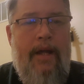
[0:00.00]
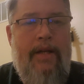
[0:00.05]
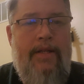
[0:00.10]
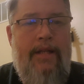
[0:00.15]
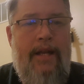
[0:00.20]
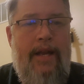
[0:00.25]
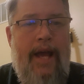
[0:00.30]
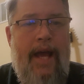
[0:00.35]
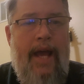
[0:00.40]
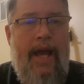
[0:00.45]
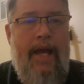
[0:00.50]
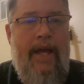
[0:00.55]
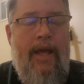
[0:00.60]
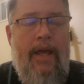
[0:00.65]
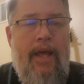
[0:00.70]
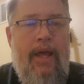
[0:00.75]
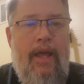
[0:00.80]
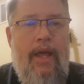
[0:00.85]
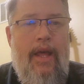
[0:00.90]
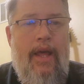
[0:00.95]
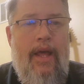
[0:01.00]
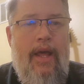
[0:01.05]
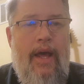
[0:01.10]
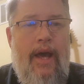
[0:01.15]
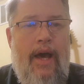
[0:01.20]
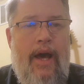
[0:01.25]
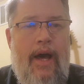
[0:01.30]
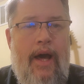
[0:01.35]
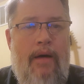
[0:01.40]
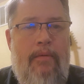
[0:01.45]
today
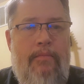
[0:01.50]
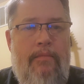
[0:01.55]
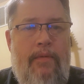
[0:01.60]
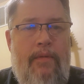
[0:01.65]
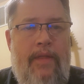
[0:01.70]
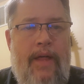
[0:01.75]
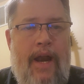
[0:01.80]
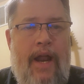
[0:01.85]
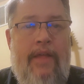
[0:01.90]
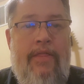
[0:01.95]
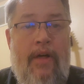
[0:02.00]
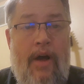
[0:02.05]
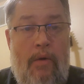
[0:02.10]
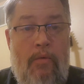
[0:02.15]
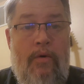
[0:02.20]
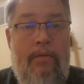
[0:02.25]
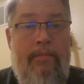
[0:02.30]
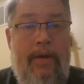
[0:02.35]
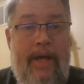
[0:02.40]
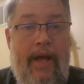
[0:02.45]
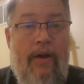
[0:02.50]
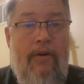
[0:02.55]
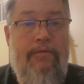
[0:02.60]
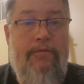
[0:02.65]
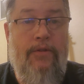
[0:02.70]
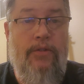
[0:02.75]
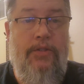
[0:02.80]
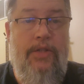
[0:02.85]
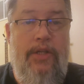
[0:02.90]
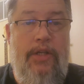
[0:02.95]
that I thought would be
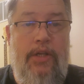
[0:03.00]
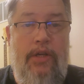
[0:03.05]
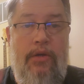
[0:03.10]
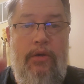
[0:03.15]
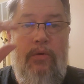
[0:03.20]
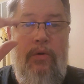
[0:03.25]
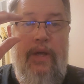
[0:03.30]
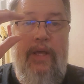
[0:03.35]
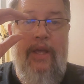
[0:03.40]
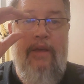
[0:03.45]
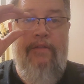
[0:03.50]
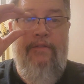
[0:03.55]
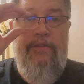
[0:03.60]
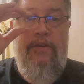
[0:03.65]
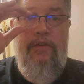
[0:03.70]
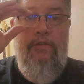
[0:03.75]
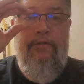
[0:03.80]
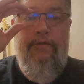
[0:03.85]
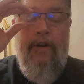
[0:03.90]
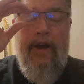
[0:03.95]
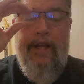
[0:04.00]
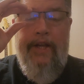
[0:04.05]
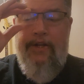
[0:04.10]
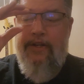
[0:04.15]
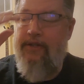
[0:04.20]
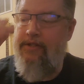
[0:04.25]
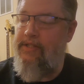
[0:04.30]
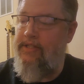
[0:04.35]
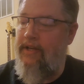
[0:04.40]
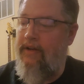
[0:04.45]
helpful to you if you find
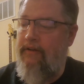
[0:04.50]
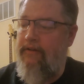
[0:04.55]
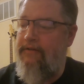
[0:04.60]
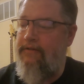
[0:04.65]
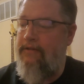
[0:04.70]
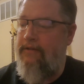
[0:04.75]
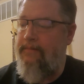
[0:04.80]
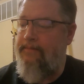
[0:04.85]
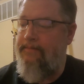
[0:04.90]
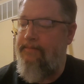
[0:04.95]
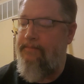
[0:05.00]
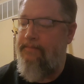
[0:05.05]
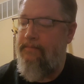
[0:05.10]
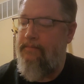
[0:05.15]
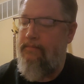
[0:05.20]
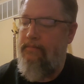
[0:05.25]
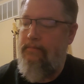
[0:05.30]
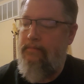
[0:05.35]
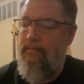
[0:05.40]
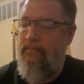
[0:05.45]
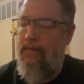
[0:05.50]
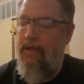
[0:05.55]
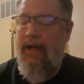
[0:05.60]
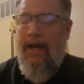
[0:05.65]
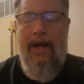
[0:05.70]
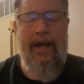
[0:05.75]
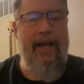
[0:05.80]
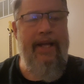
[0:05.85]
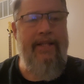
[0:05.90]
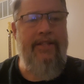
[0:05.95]
yourself
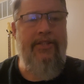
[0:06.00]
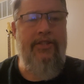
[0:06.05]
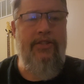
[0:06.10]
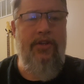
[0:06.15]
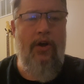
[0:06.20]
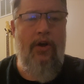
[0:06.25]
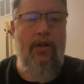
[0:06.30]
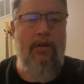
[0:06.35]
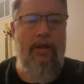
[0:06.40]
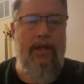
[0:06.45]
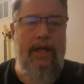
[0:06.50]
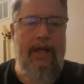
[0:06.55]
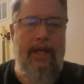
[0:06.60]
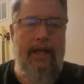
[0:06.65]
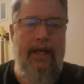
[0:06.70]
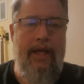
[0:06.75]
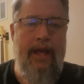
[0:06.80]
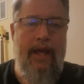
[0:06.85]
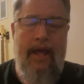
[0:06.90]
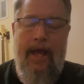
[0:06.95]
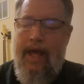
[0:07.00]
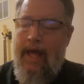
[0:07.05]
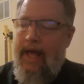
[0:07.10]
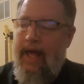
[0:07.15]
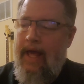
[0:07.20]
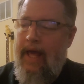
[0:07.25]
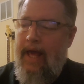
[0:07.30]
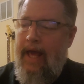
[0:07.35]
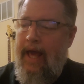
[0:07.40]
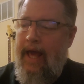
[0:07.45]
installing
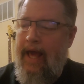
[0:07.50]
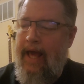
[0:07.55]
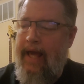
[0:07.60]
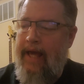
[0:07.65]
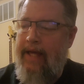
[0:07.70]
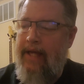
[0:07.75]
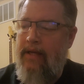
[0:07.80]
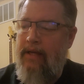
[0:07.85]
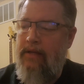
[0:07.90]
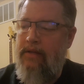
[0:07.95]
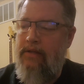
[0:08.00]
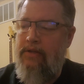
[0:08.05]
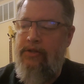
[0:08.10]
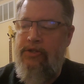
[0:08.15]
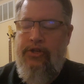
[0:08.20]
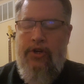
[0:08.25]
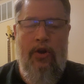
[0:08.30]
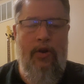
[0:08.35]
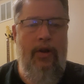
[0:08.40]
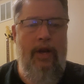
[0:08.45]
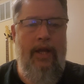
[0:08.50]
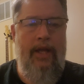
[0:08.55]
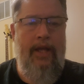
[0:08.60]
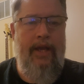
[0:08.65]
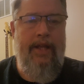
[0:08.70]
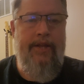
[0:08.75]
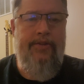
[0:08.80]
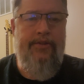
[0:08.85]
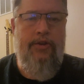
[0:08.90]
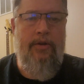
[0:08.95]
a Journey
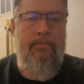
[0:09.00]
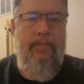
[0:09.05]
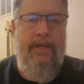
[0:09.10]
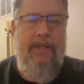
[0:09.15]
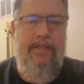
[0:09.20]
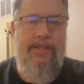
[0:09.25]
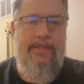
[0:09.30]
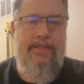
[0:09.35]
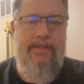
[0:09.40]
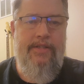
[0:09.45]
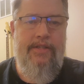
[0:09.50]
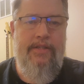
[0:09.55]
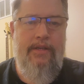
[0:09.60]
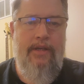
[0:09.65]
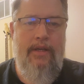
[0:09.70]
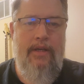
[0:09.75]
Instruments